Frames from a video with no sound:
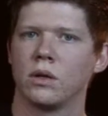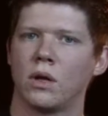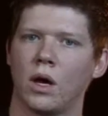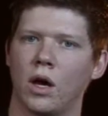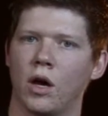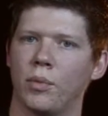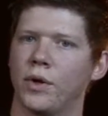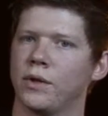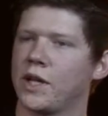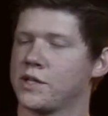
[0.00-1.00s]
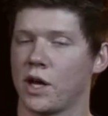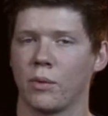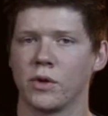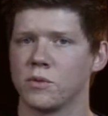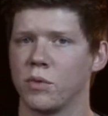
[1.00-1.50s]
but that's not
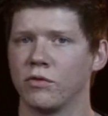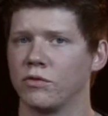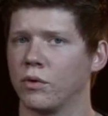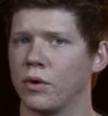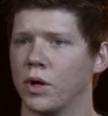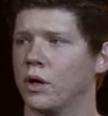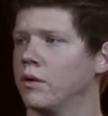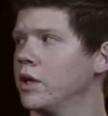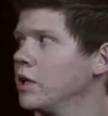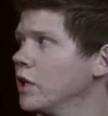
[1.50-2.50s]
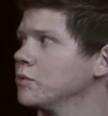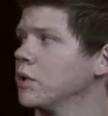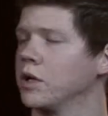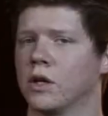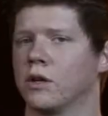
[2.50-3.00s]
what it's meant for. It does
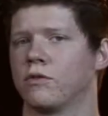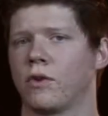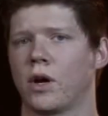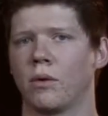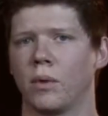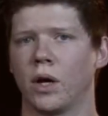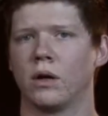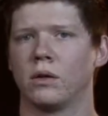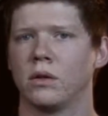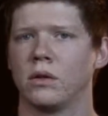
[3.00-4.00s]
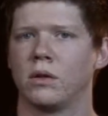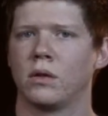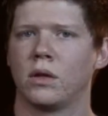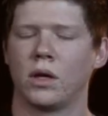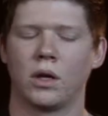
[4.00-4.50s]
what it does very well,
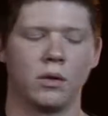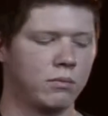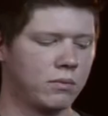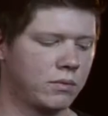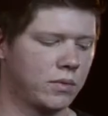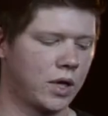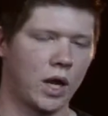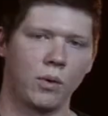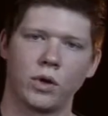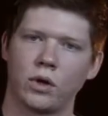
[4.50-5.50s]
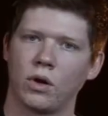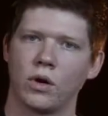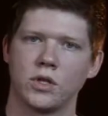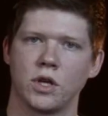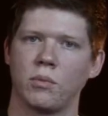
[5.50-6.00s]
and I would
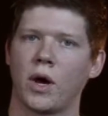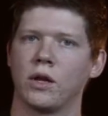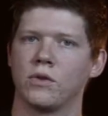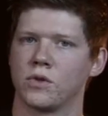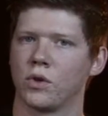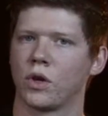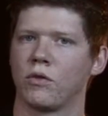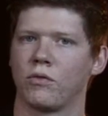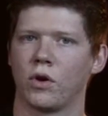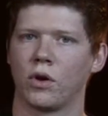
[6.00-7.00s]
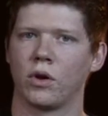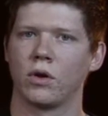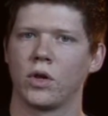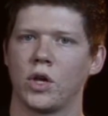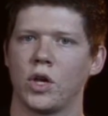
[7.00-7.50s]
encourage anybody who's looking for a
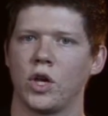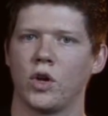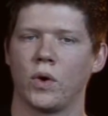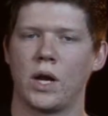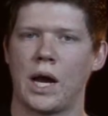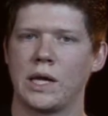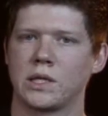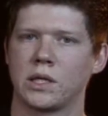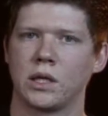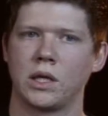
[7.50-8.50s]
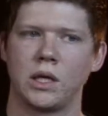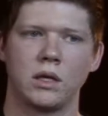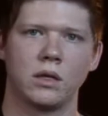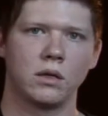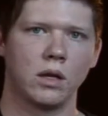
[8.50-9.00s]
nice
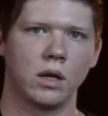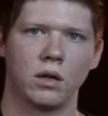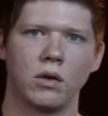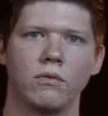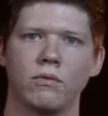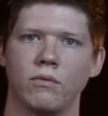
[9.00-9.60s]
clean and a